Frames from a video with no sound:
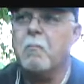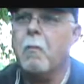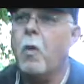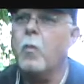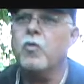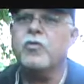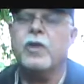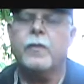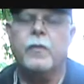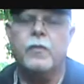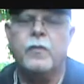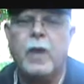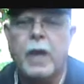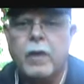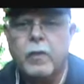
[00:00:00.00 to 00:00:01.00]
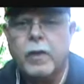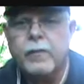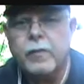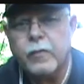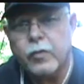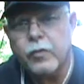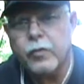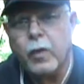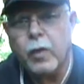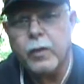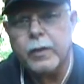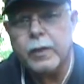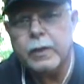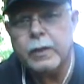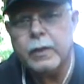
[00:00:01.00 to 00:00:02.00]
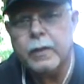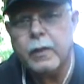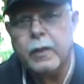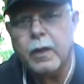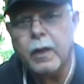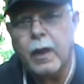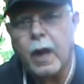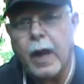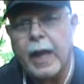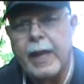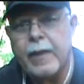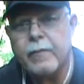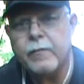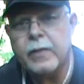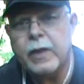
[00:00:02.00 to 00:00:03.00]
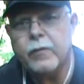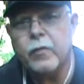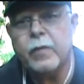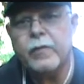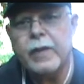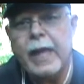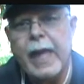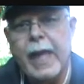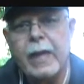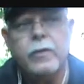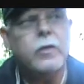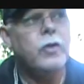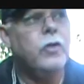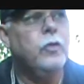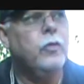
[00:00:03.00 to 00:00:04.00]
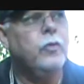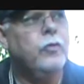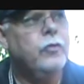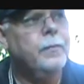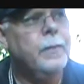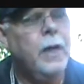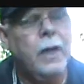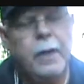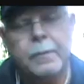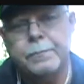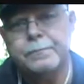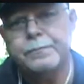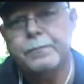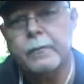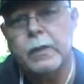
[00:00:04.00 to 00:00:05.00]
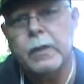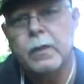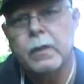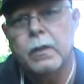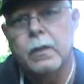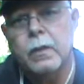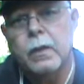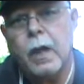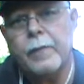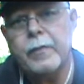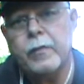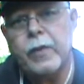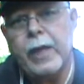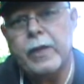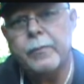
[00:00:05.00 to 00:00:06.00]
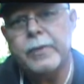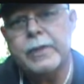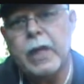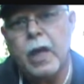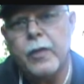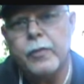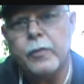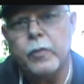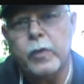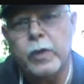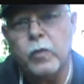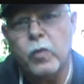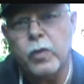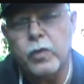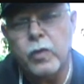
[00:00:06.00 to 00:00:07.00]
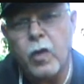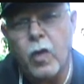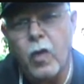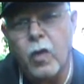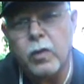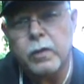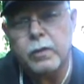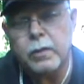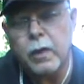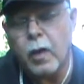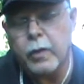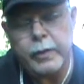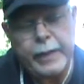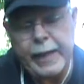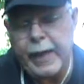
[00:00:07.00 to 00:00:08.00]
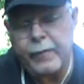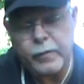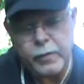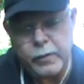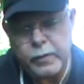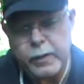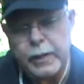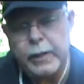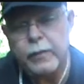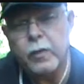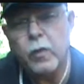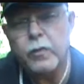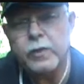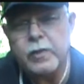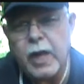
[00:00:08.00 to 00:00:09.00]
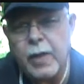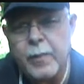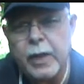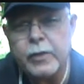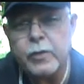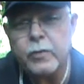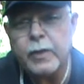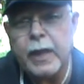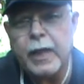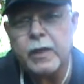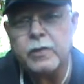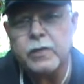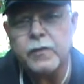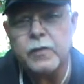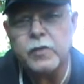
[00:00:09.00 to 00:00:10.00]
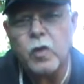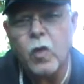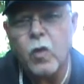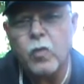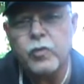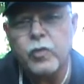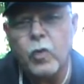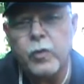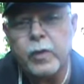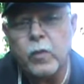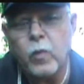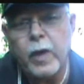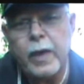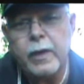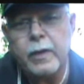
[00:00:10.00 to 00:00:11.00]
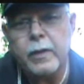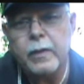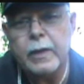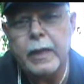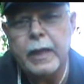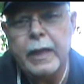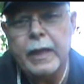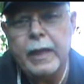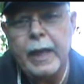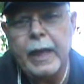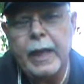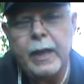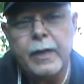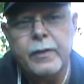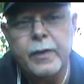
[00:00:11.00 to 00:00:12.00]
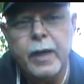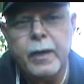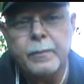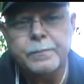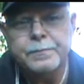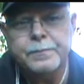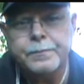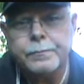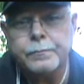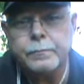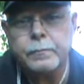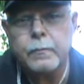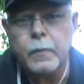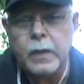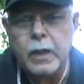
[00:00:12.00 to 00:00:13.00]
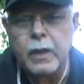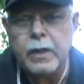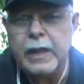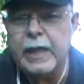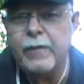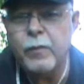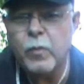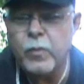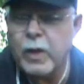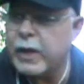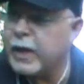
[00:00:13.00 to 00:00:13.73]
Almost every fire I've ever started, I have never even had to use, I've never had to baton through any wood at all, hardly ever. The only time I do that is if it's all soaking wet, and even